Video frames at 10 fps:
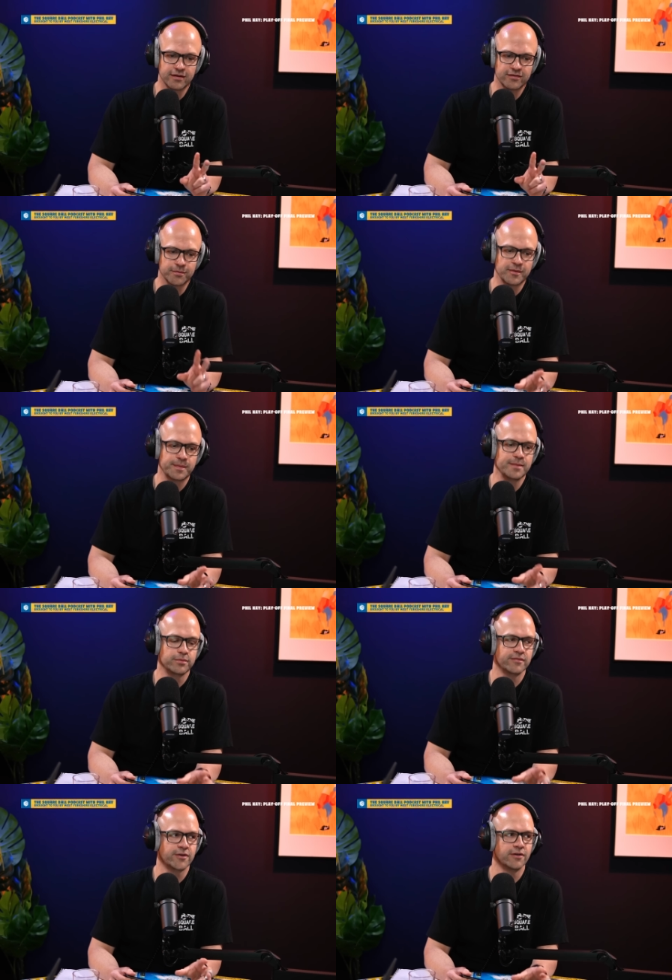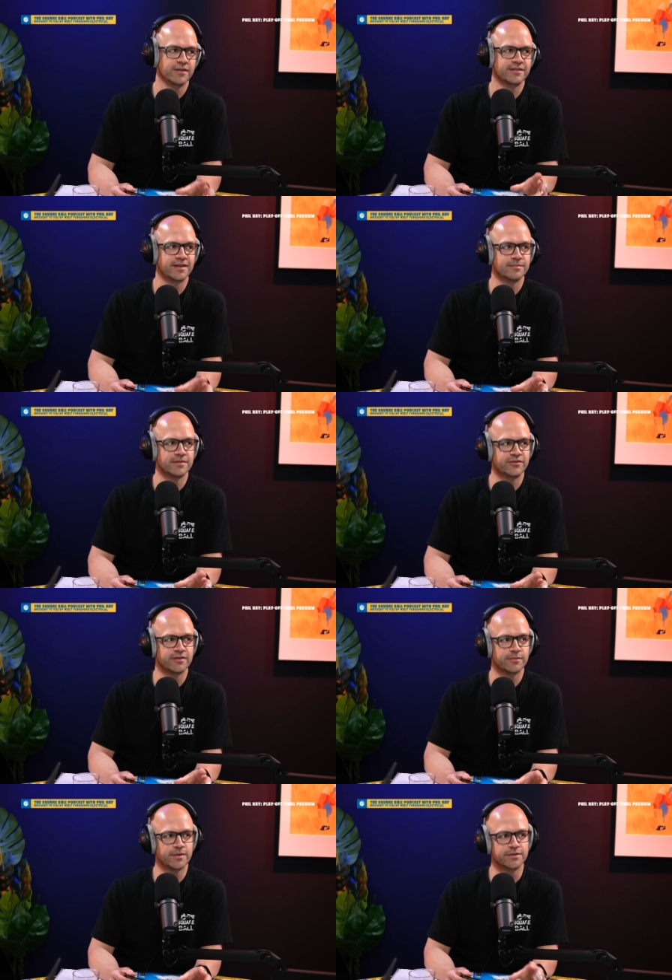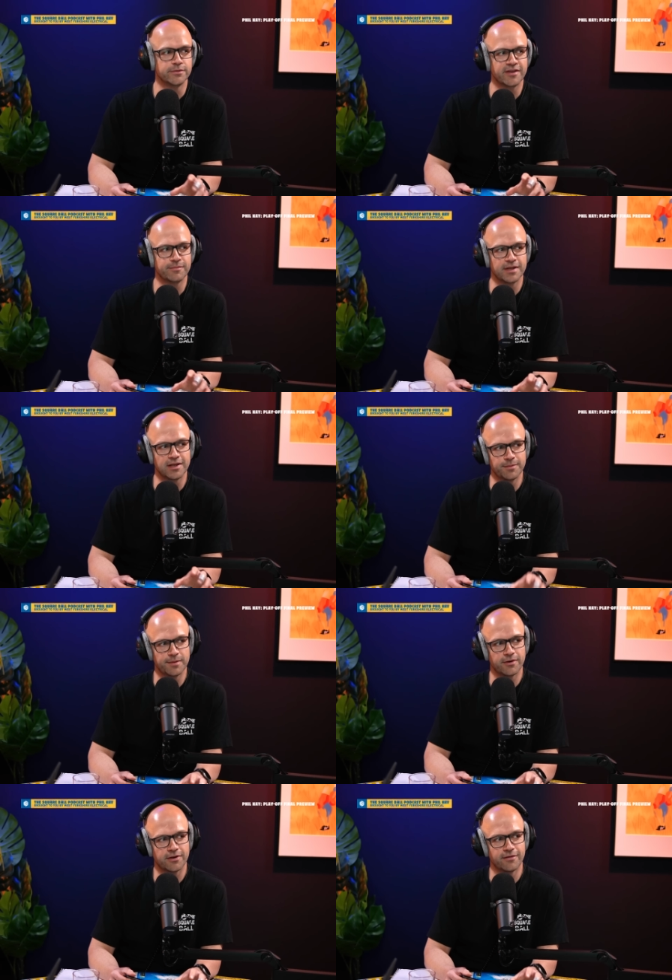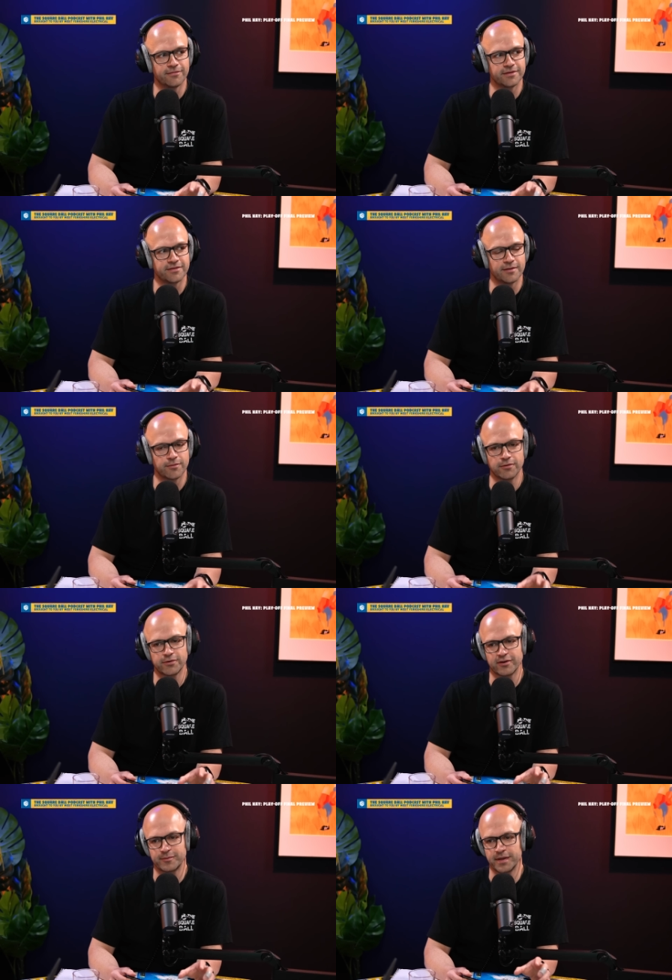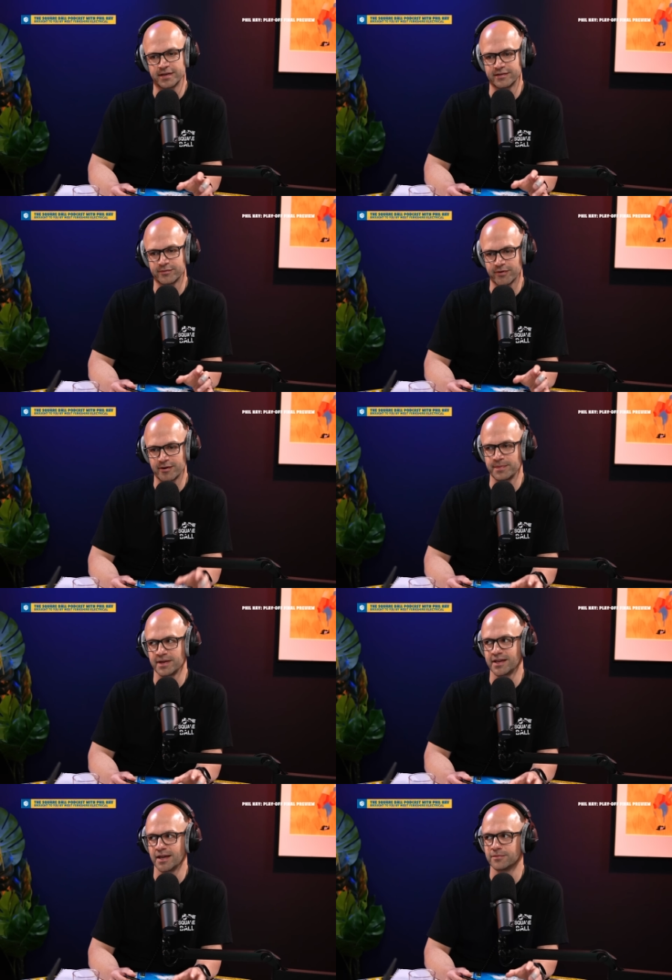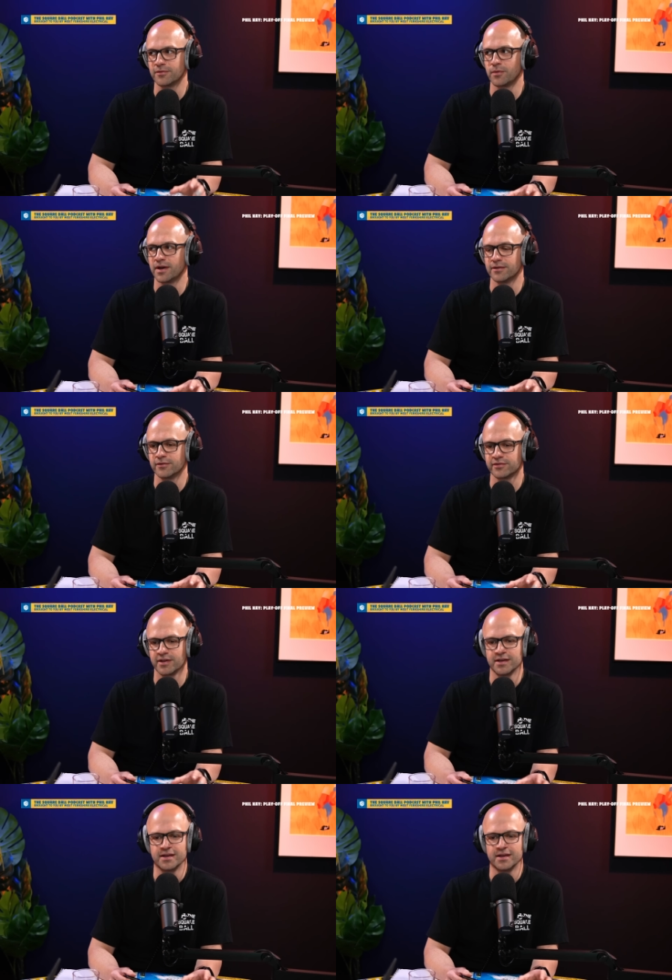some of the people we've got in the team this year as well do give me a little bit more confidence. Like Rodon has played in some very big games for Wales.